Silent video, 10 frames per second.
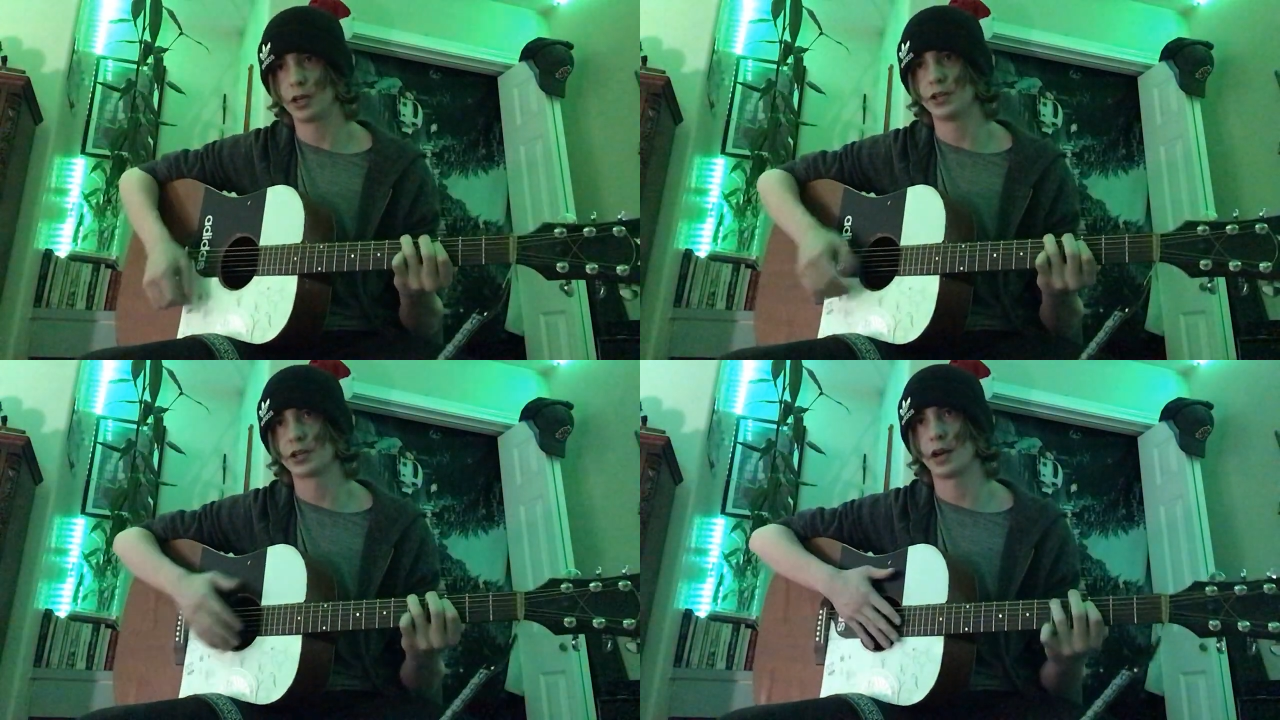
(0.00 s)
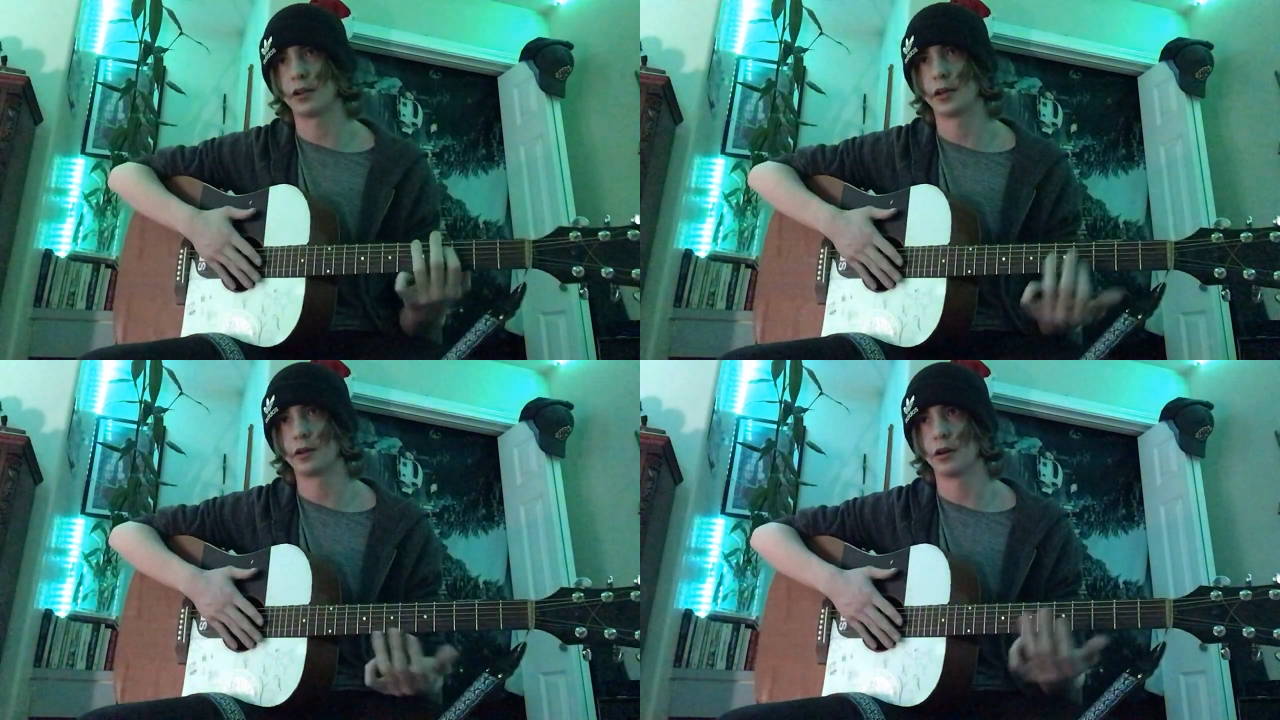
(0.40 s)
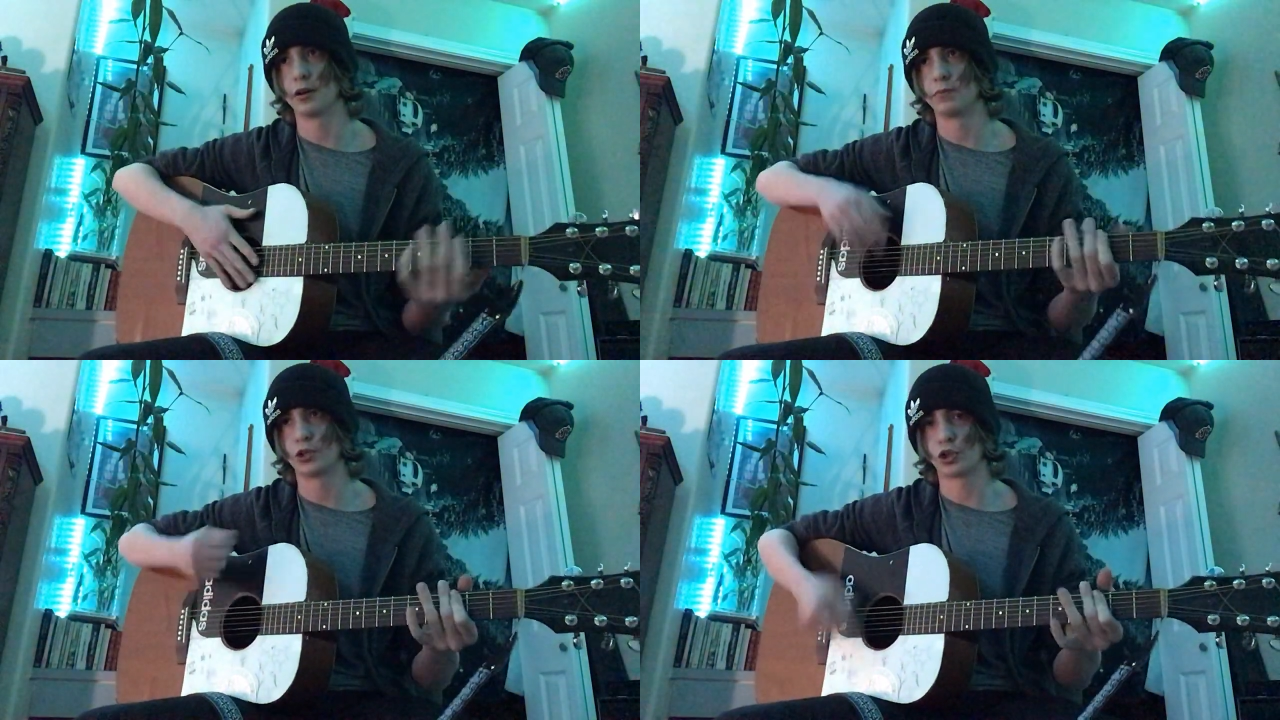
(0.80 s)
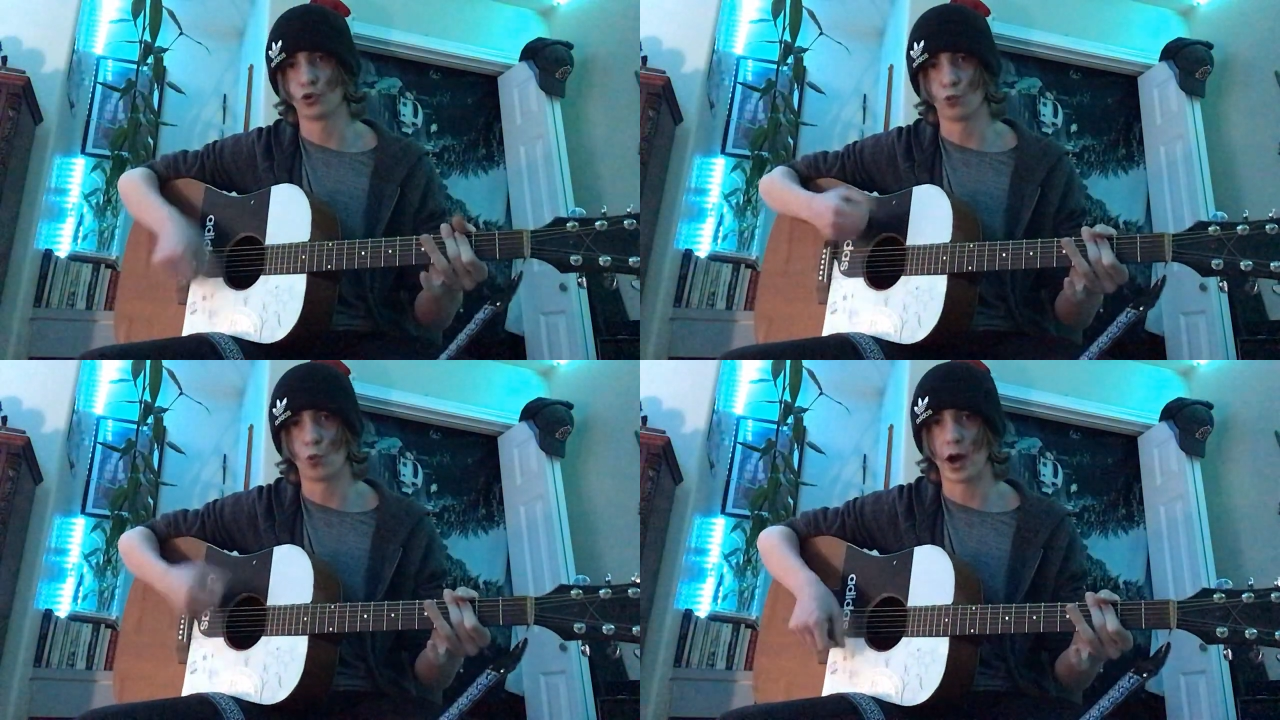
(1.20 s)
he just kind of like just
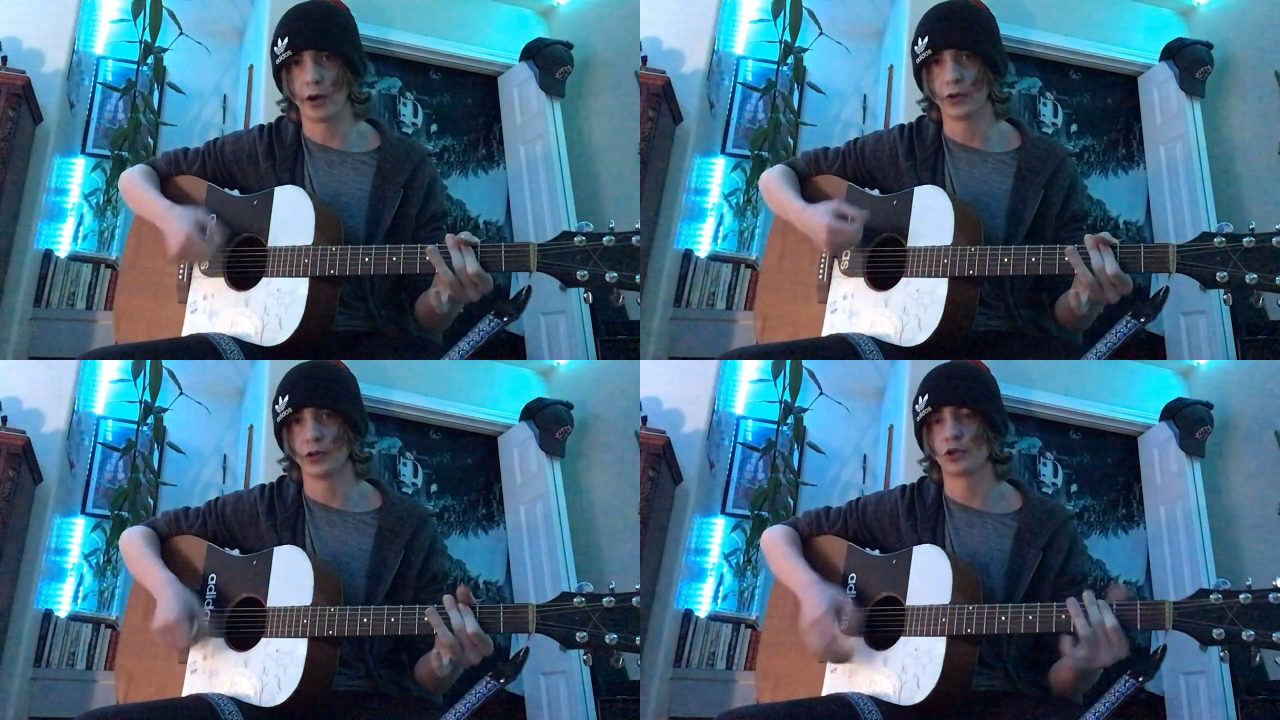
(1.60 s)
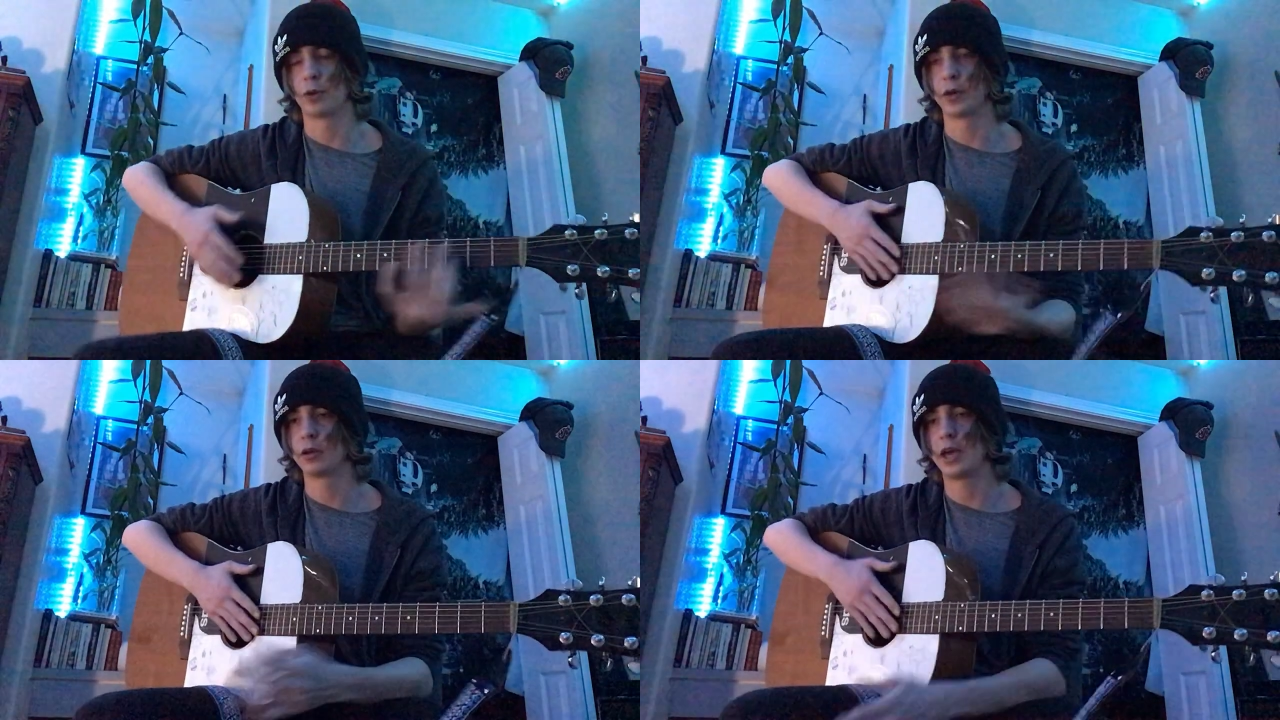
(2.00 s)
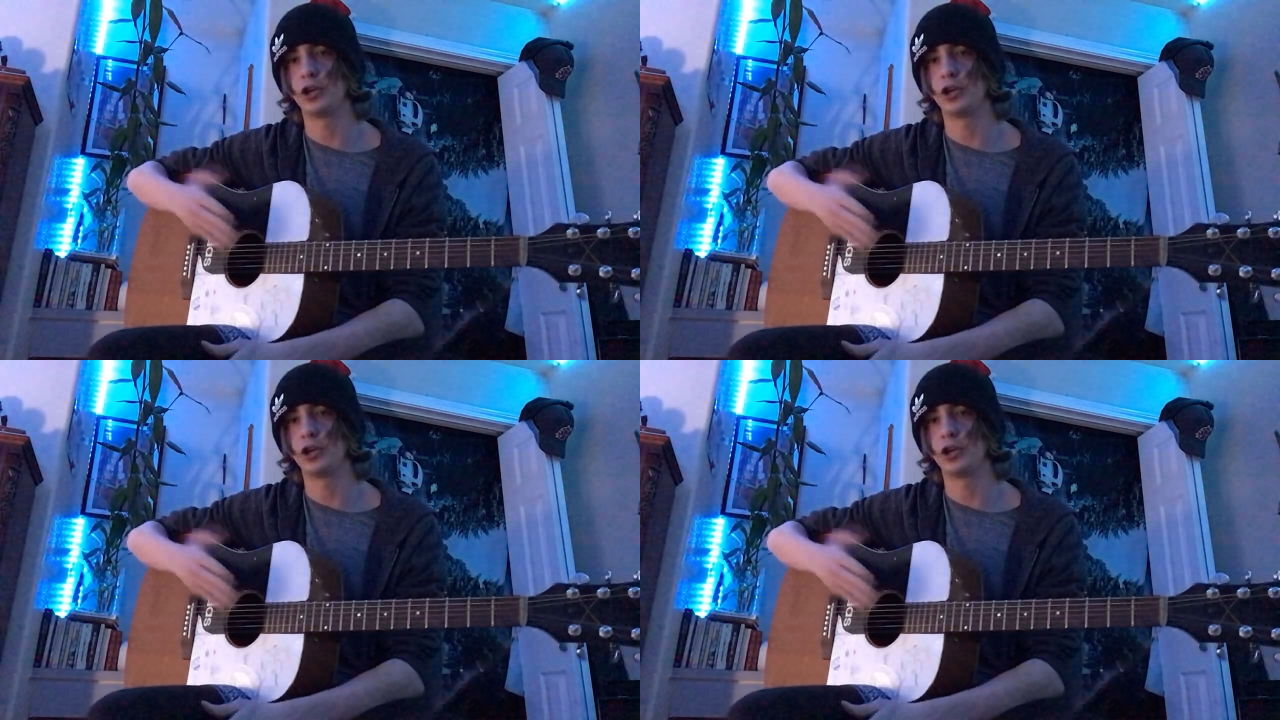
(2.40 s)
goes wild on the strumming.